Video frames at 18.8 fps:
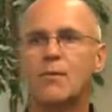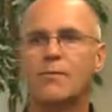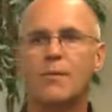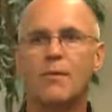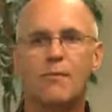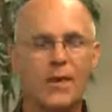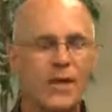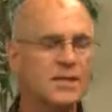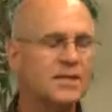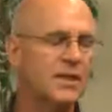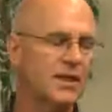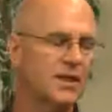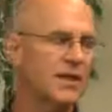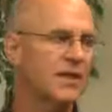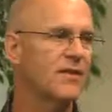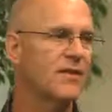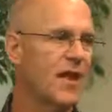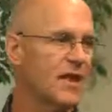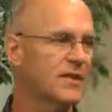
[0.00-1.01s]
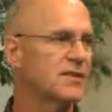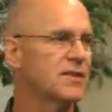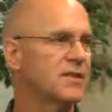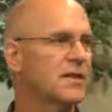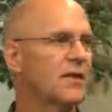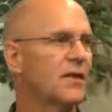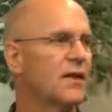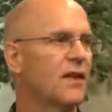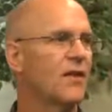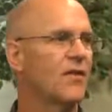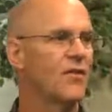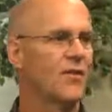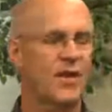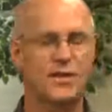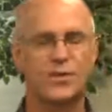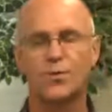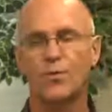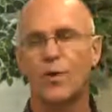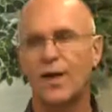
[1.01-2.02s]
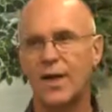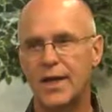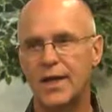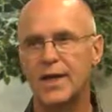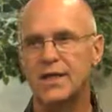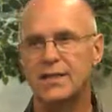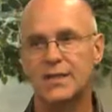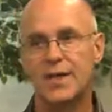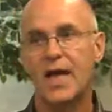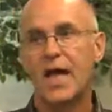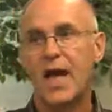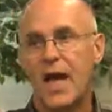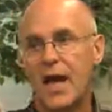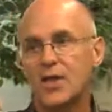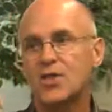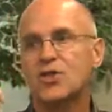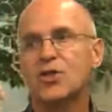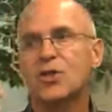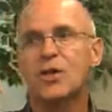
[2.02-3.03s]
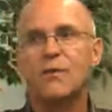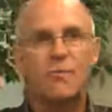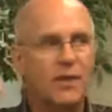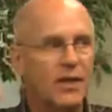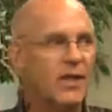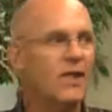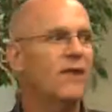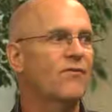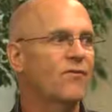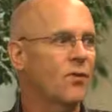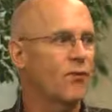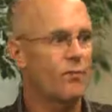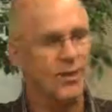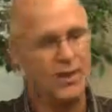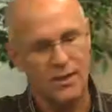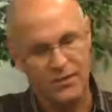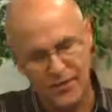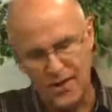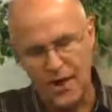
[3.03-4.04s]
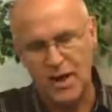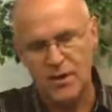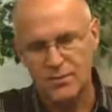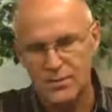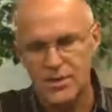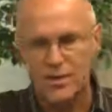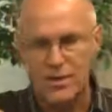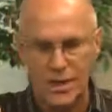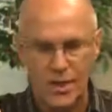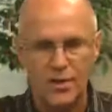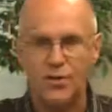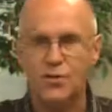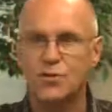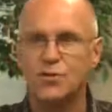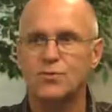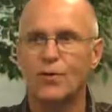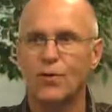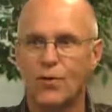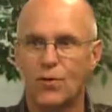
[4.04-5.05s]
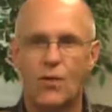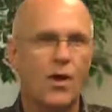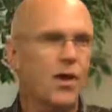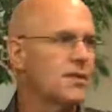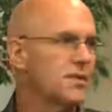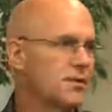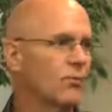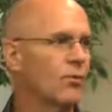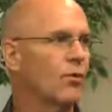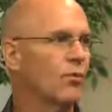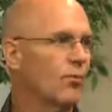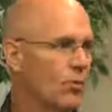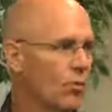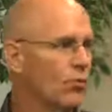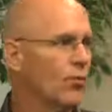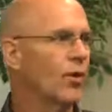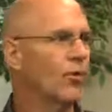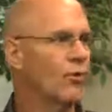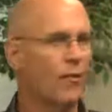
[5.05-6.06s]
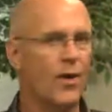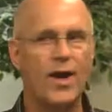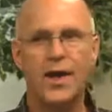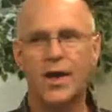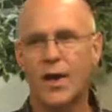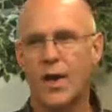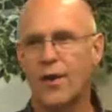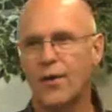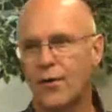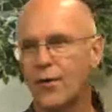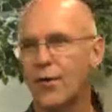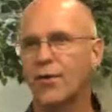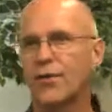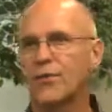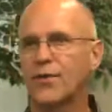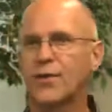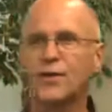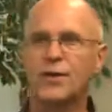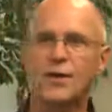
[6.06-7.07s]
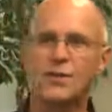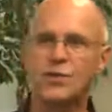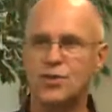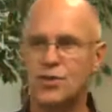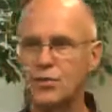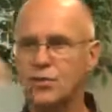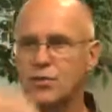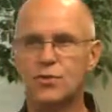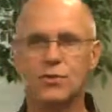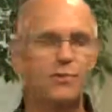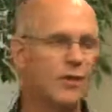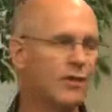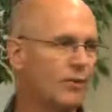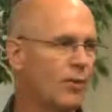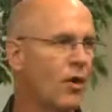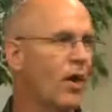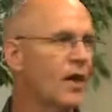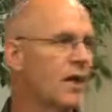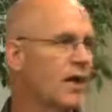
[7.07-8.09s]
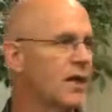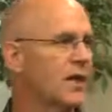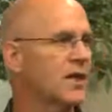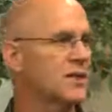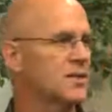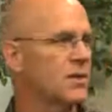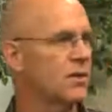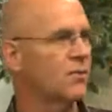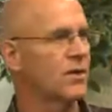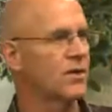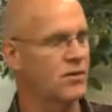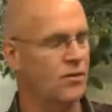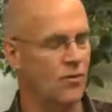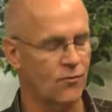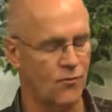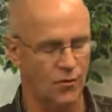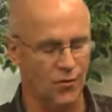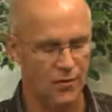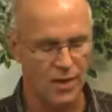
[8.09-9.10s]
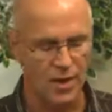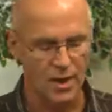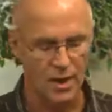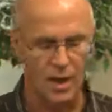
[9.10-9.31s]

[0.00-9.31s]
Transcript: But basically that's what it is. They actually believe there'll be 1,000 years where Christ will reign on earth and the Jews will be brought in and so on and so forth.